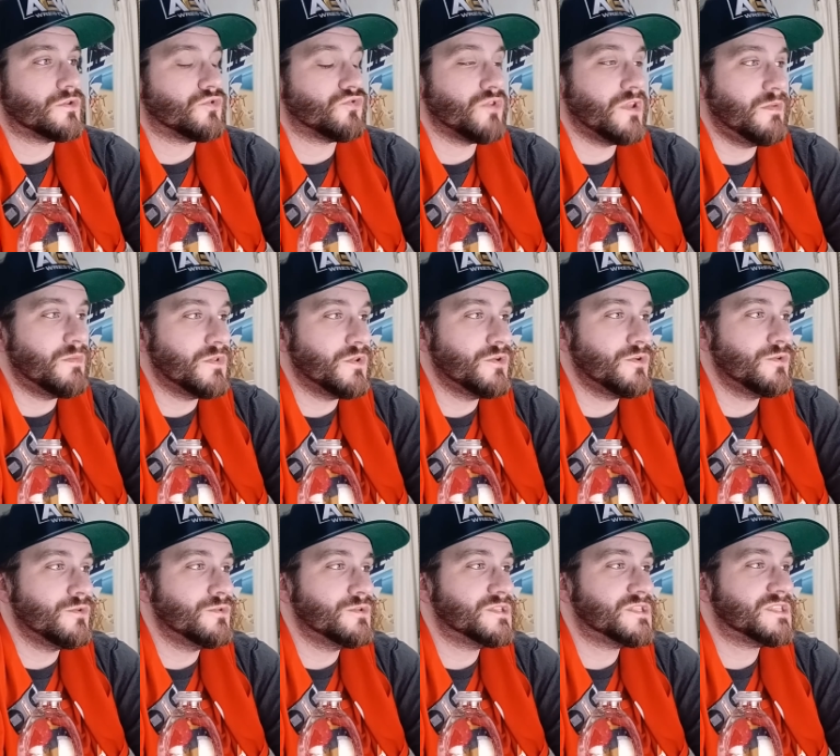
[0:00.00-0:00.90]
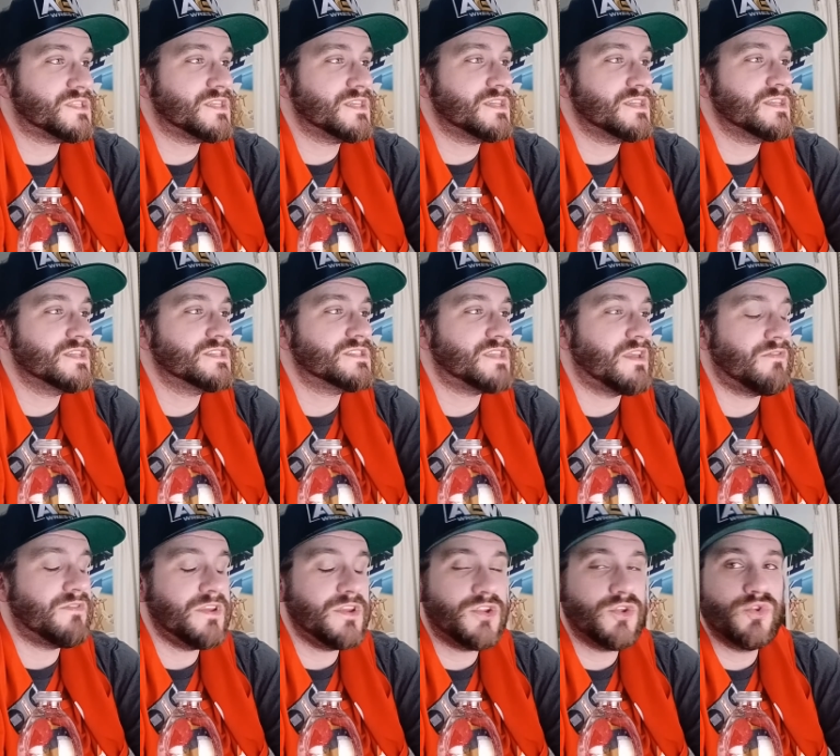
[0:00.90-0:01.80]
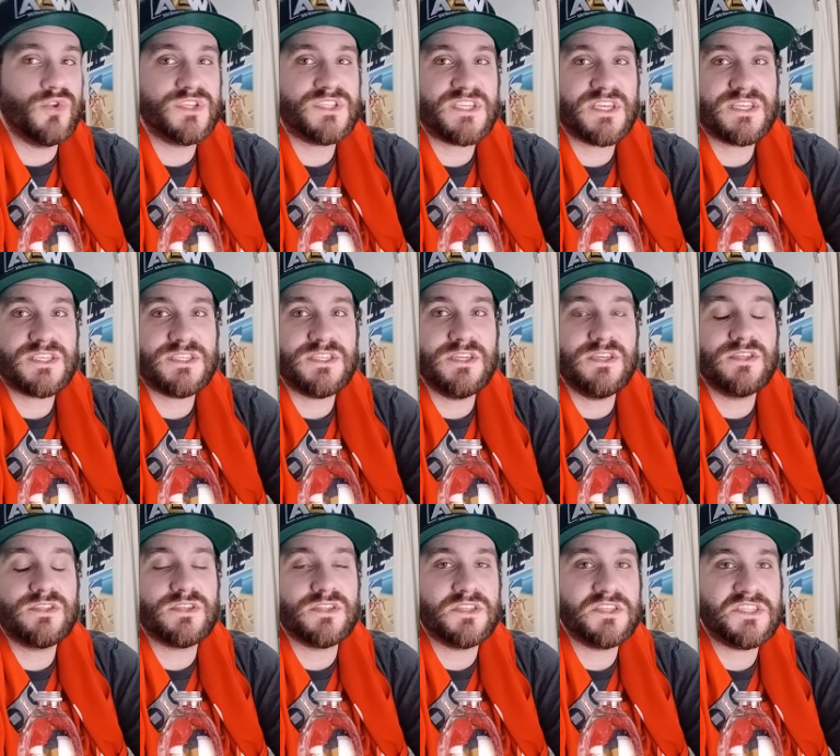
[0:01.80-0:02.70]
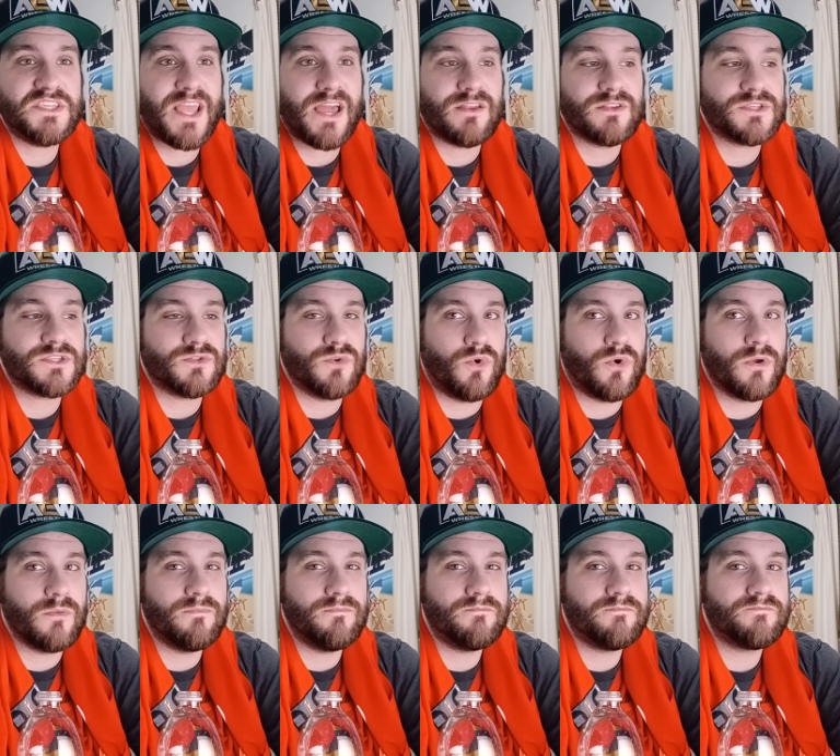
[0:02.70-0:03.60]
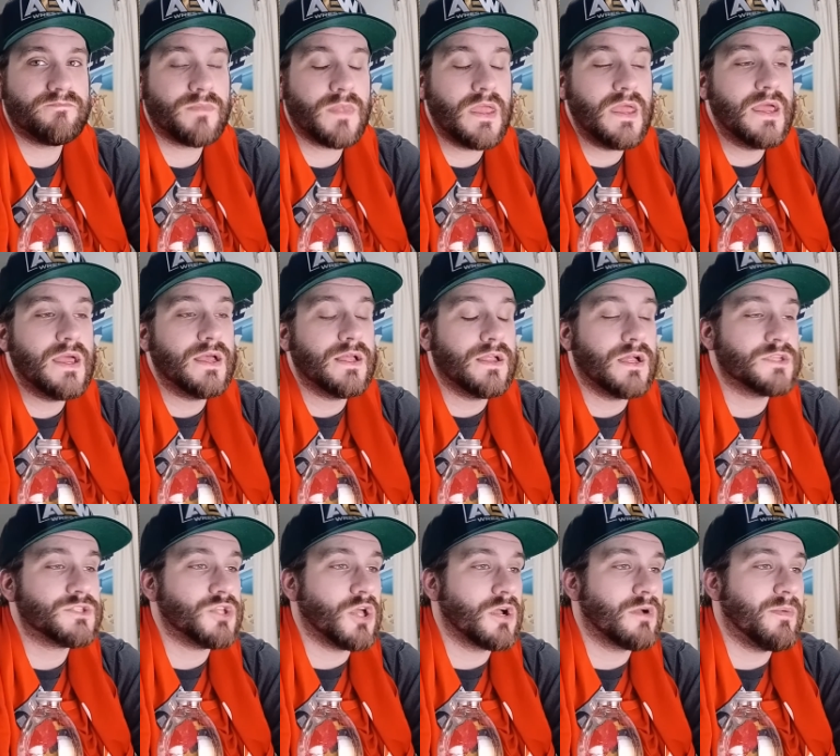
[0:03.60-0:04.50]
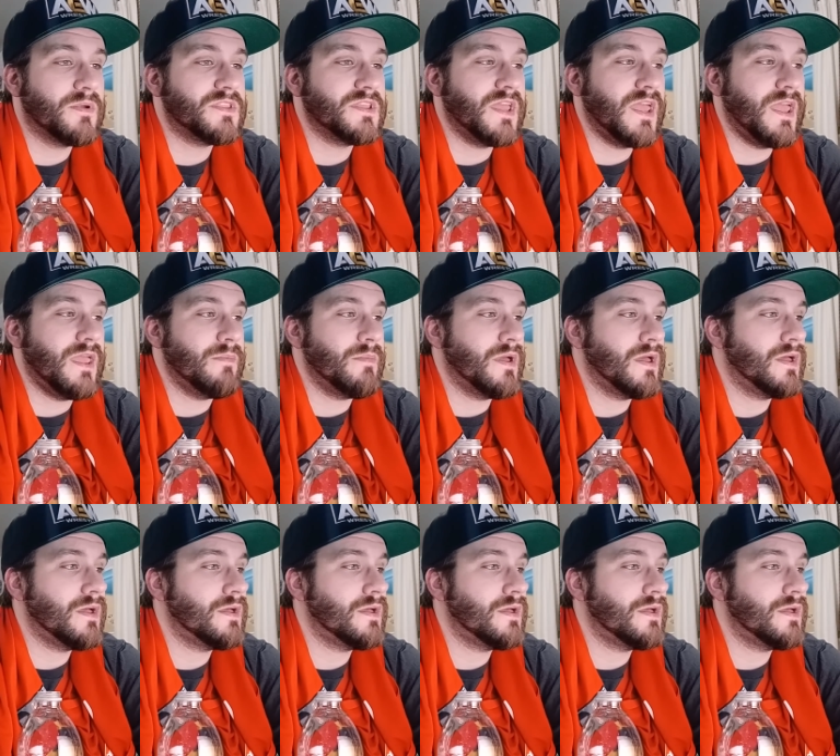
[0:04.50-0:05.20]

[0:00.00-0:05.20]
Dream lose 72-60 to the Seattle Storm. Let's talk about the game.